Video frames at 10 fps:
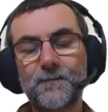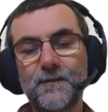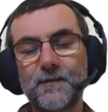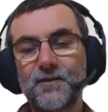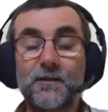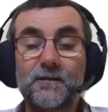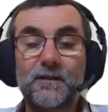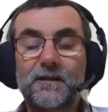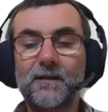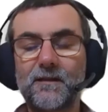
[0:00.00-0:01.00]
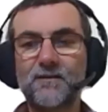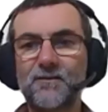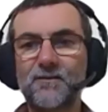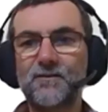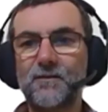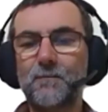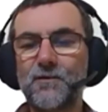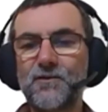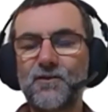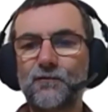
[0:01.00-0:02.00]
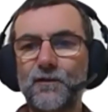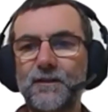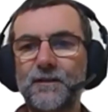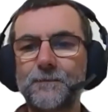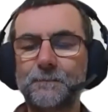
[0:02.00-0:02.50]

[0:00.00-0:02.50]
So that's most of the stuff I do.